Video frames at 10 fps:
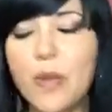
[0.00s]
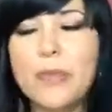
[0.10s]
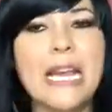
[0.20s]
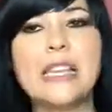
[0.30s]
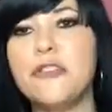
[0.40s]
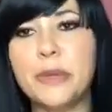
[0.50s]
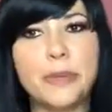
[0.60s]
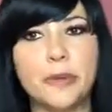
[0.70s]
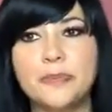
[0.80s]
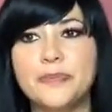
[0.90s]
I love
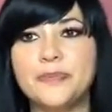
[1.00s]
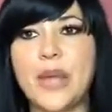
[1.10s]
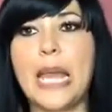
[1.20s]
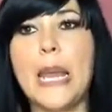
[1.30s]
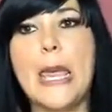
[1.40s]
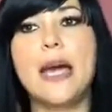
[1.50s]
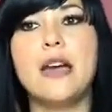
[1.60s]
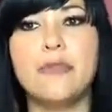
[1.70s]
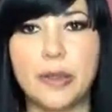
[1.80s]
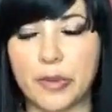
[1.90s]
people. I
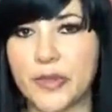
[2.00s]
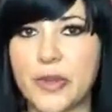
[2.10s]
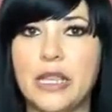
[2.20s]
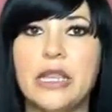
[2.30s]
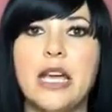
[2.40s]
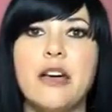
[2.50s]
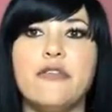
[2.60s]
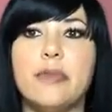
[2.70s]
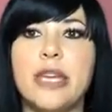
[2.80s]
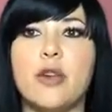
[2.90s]
love people, so I
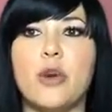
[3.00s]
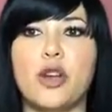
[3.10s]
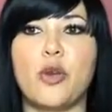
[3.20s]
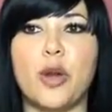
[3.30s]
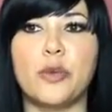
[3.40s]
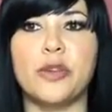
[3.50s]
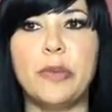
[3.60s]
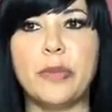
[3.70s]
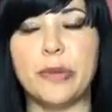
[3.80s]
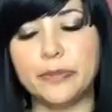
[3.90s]
love being one-on-one with
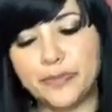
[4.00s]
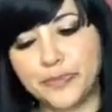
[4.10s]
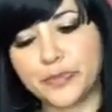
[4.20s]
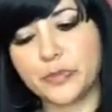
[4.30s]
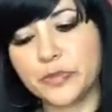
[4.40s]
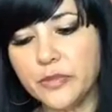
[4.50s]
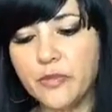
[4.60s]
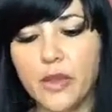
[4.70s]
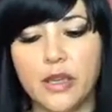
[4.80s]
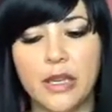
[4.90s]
people.
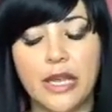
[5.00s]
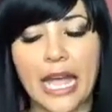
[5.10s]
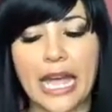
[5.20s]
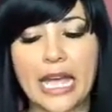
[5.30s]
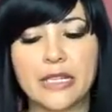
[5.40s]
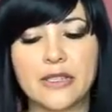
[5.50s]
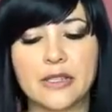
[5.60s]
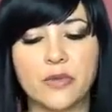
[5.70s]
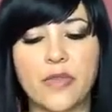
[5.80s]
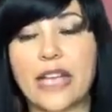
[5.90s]
And
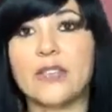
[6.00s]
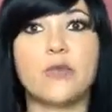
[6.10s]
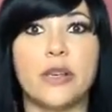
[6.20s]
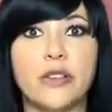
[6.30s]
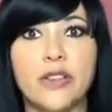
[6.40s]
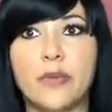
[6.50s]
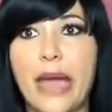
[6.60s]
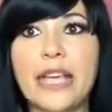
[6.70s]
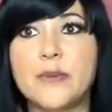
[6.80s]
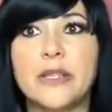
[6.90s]
that's one of the
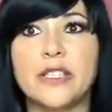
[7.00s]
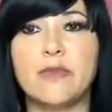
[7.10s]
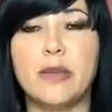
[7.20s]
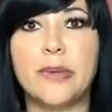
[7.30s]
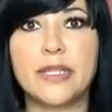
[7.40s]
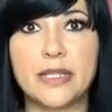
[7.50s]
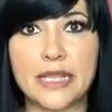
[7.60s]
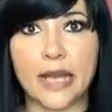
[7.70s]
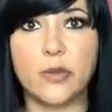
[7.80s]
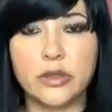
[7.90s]
aspects of my business
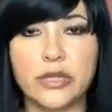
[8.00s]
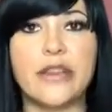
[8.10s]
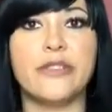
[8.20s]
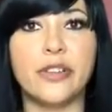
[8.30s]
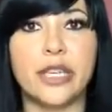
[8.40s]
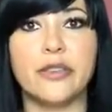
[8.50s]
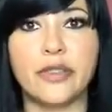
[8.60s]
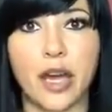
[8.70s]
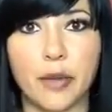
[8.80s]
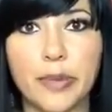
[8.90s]
I will never give
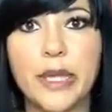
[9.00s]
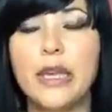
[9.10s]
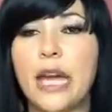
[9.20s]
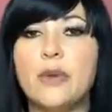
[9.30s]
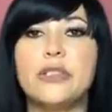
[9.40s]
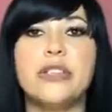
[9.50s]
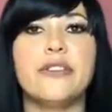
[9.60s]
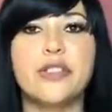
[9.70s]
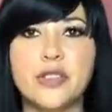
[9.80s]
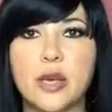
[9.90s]
up. I will
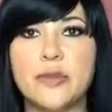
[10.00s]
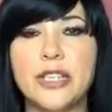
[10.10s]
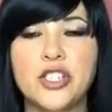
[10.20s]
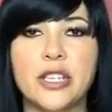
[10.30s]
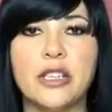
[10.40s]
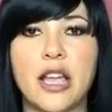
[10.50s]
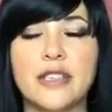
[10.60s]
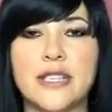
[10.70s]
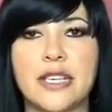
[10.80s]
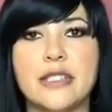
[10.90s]
never stop teaching
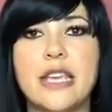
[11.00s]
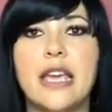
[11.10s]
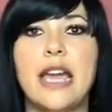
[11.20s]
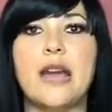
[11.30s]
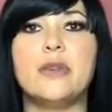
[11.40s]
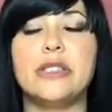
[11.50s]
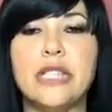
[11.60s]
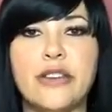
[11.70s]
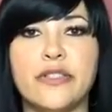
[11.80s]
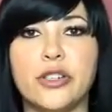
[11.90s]
classes. I will
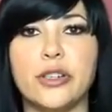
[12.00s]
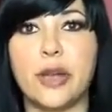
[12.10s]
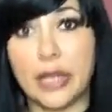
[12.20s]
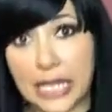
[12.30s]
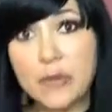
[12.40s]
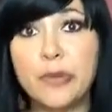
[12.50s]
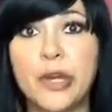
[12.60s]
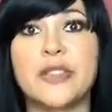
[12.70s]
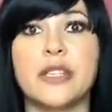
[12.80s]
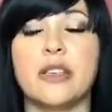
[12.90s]
never
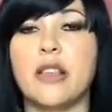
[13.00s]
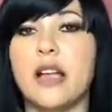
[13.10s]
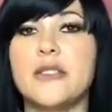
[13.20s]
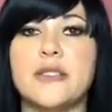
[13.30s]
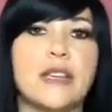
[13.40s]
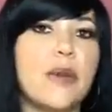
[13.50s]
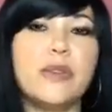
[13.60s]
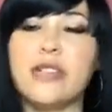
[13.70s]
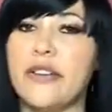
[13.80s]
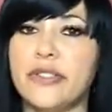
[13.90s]
in-person classes, and I will
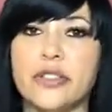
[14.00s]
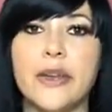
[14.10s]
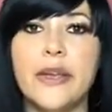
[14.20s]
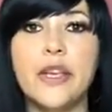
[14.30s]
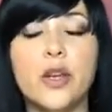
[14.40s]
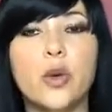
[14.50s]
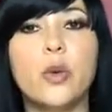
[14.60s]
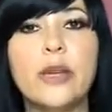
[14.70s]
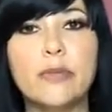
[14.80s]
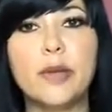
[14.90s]
never
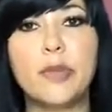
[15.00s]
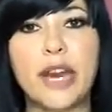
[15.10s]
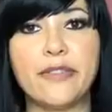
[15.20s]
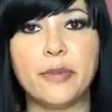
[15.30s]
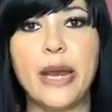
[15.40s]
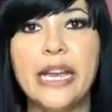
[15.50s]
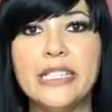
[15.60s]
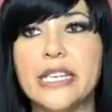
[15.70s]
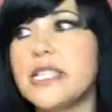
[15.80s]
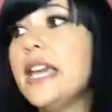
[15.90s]
quit my private
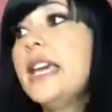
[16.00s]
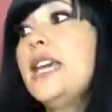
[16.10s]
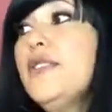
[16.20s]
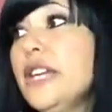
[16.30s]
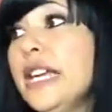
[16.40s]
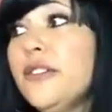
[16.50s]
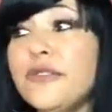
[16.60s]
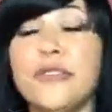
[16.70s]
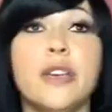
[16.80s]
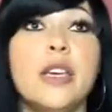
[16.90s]
practice, even
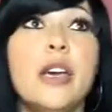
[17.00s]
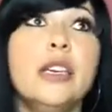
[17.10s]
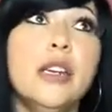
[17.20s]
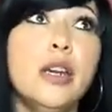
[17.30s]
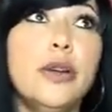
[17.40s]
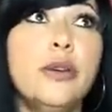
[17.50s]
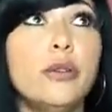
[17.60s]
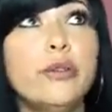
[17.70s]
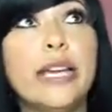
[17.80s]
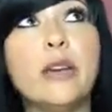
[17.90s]
if,
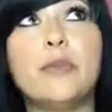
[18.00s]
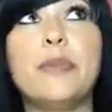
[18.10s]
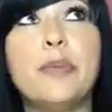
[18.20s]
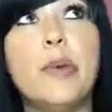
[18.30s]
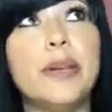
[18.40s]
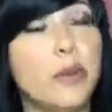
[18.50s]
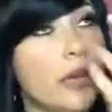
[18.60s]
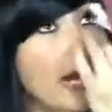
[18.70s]
like the point where I